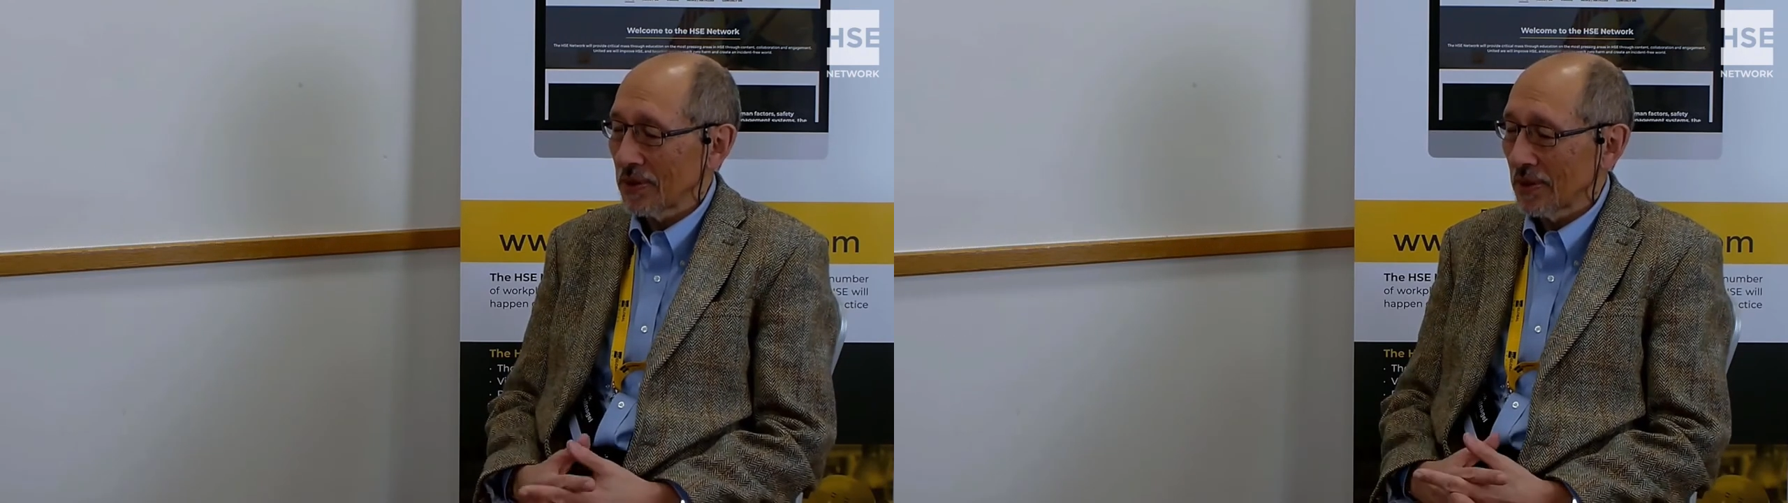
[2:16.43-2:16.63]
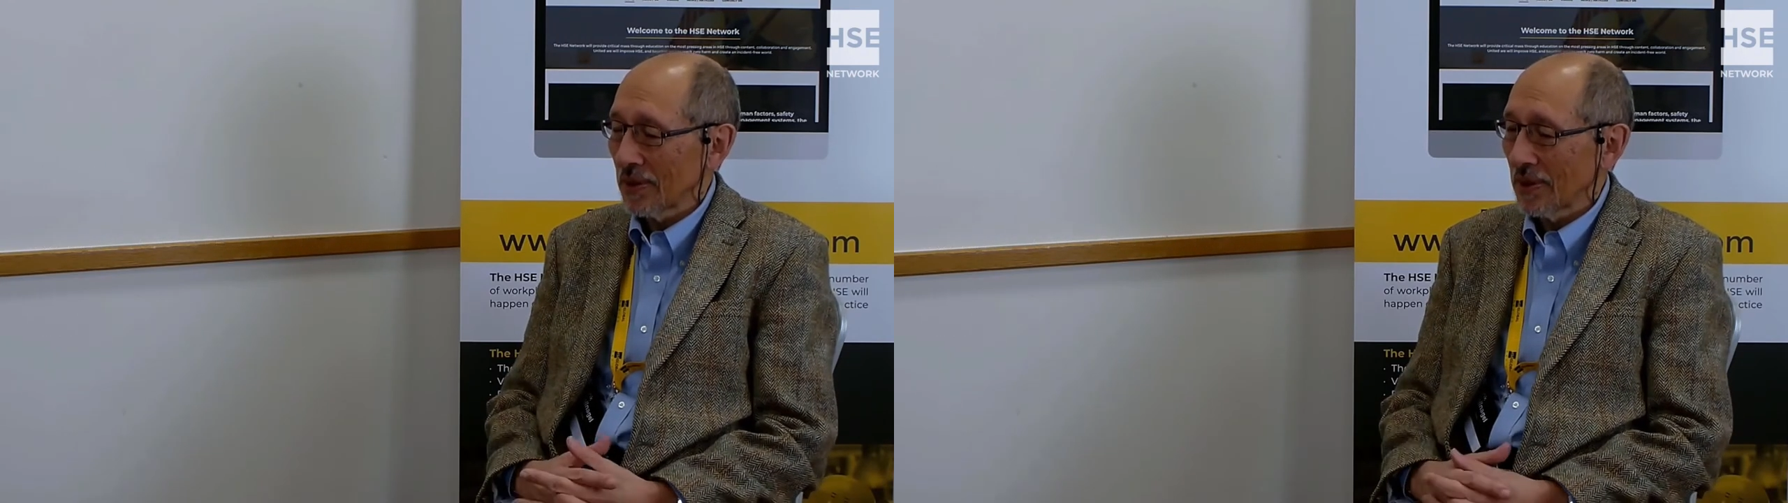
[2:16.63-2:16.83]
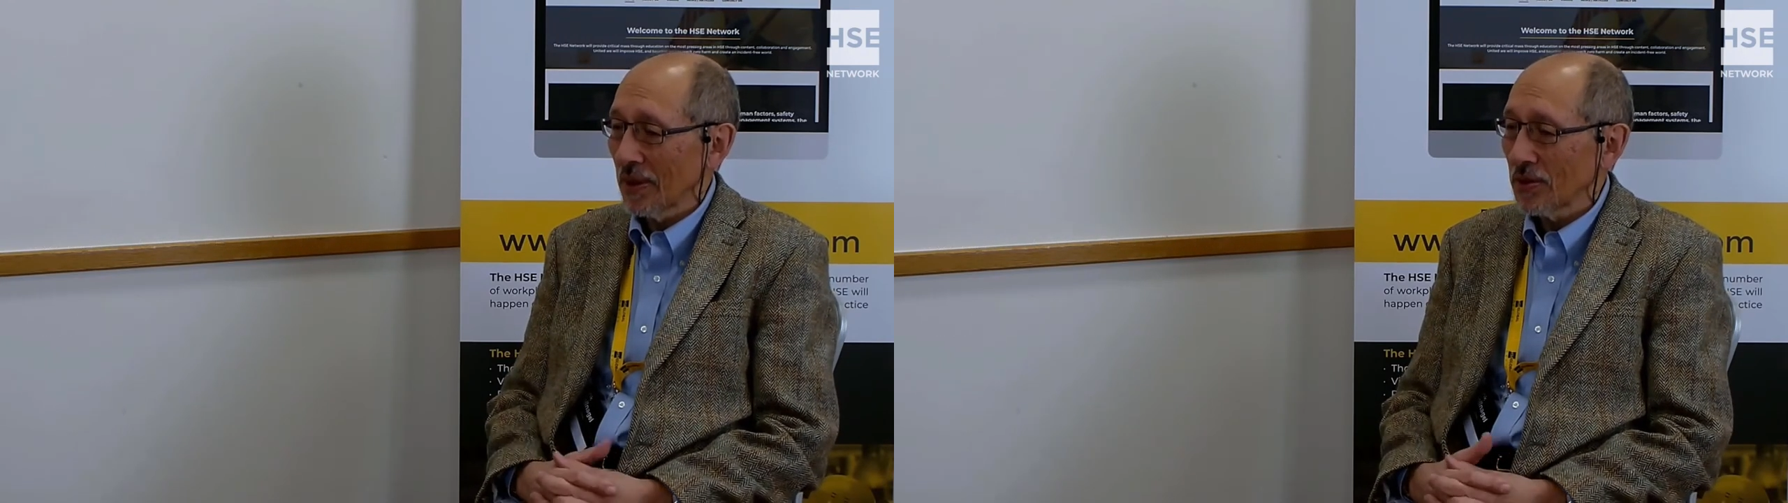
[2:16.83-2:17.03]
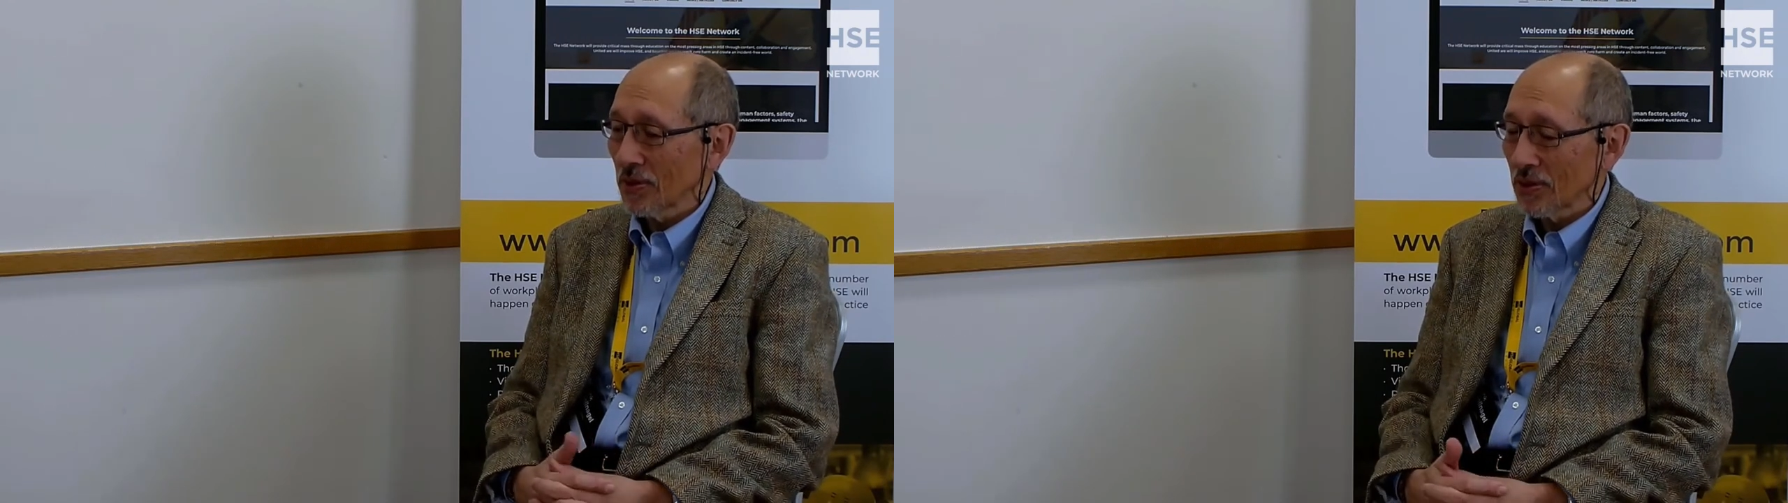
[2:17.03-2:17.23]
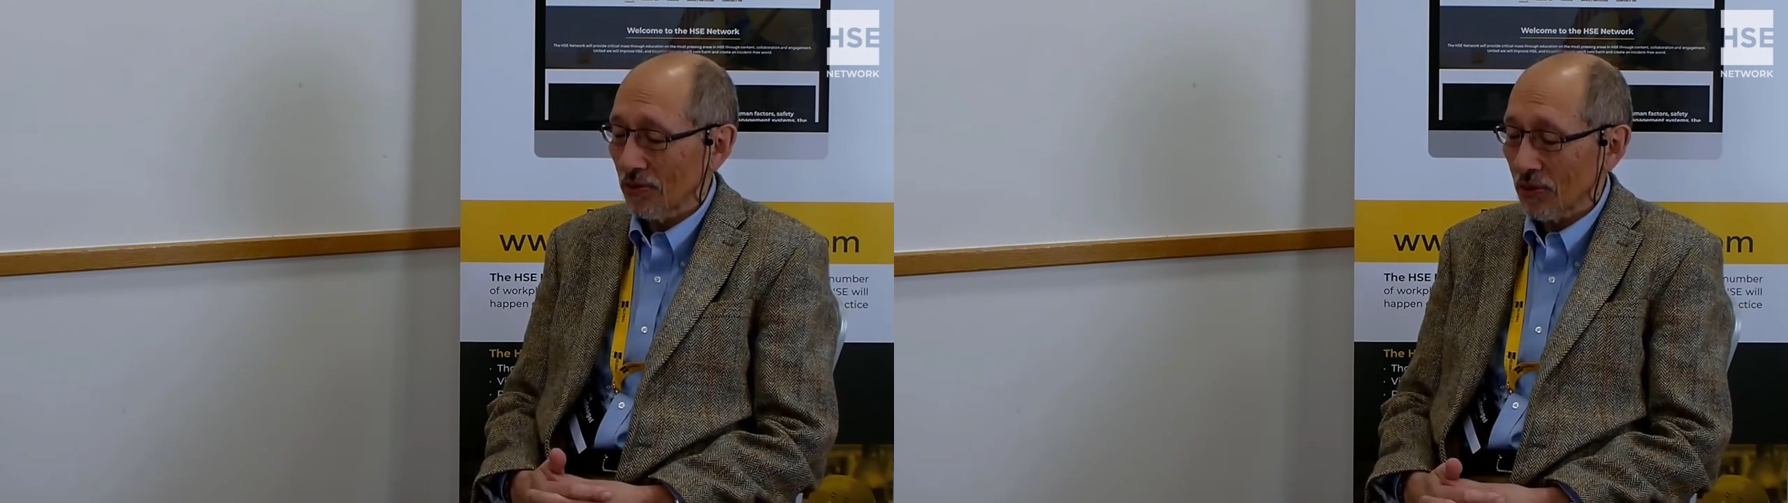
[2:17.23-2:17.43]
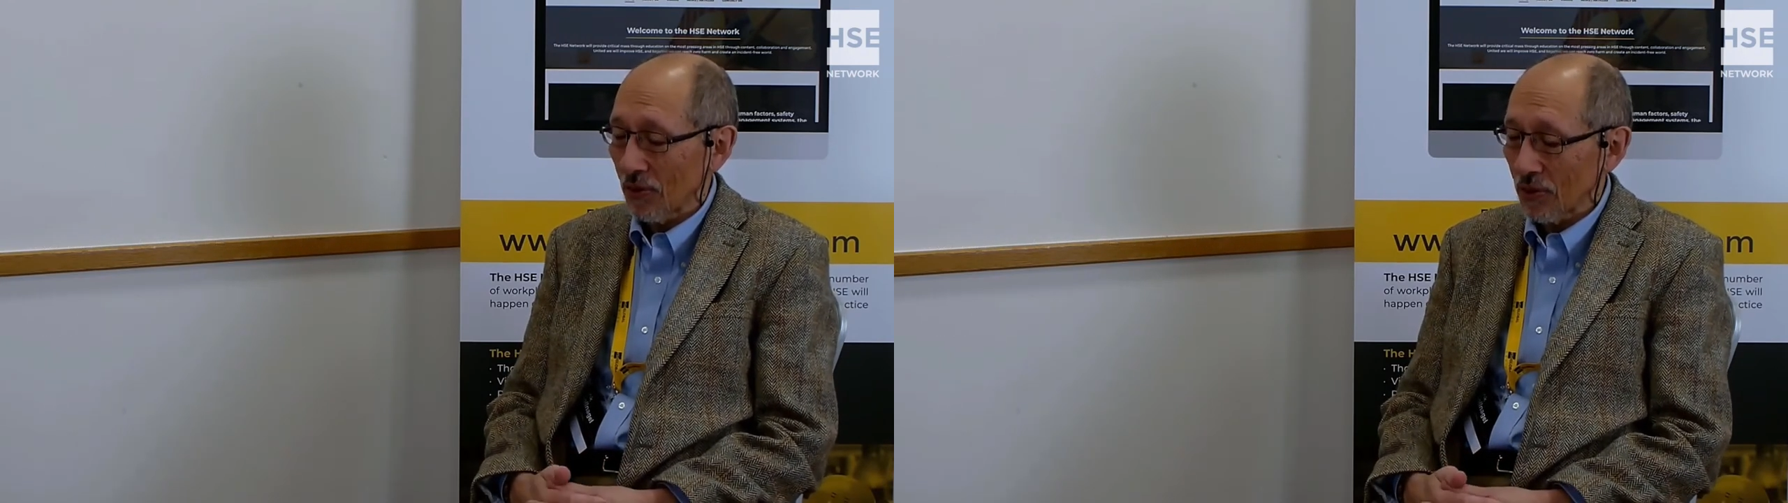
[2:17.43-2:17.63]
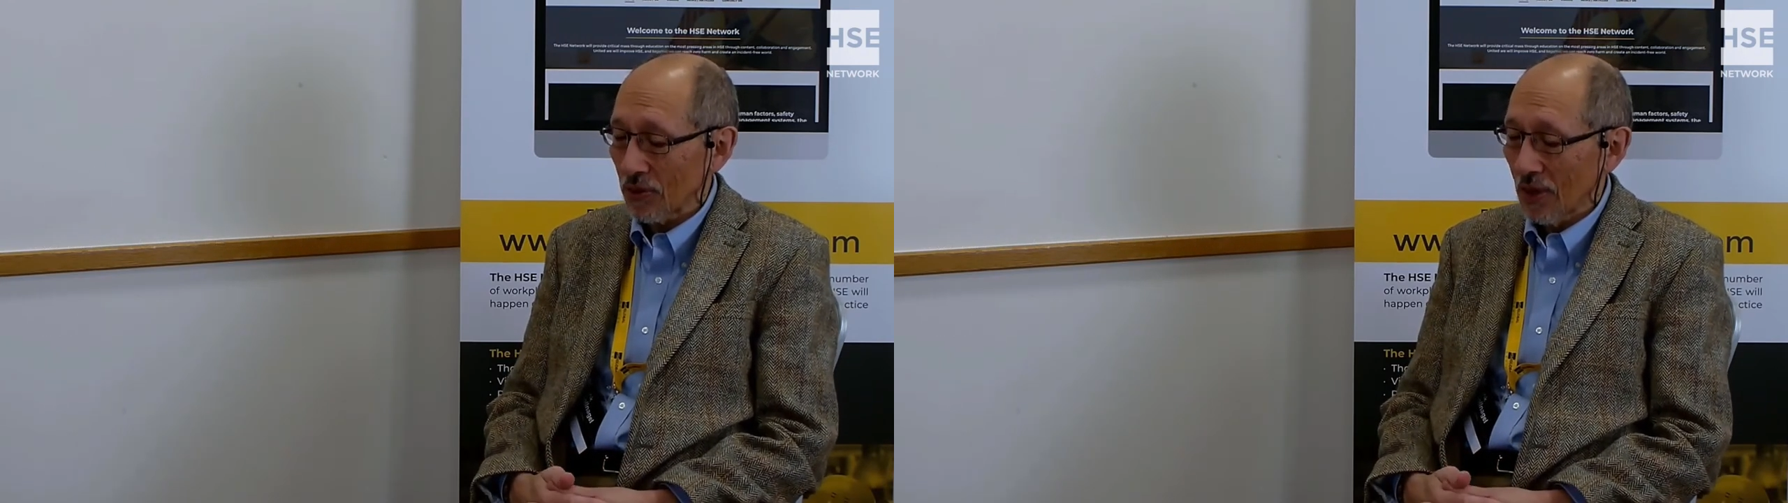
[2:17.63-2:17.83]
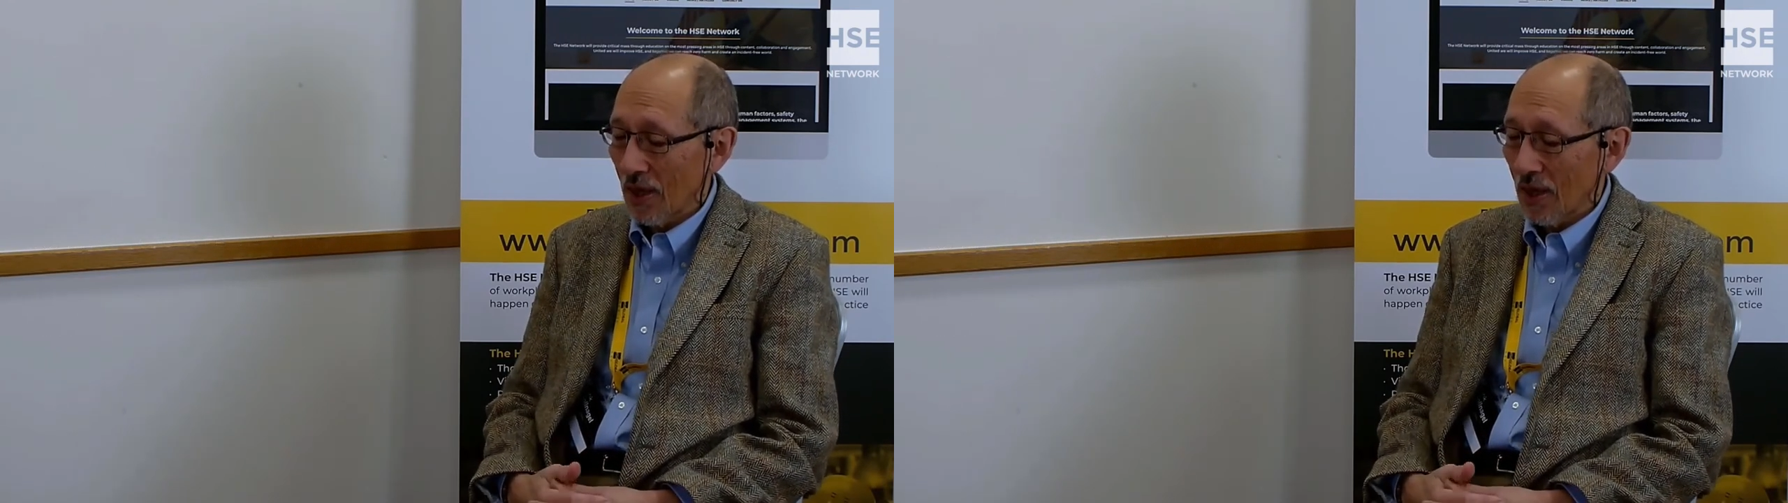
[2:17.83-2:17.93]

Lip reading: and in nations, of course.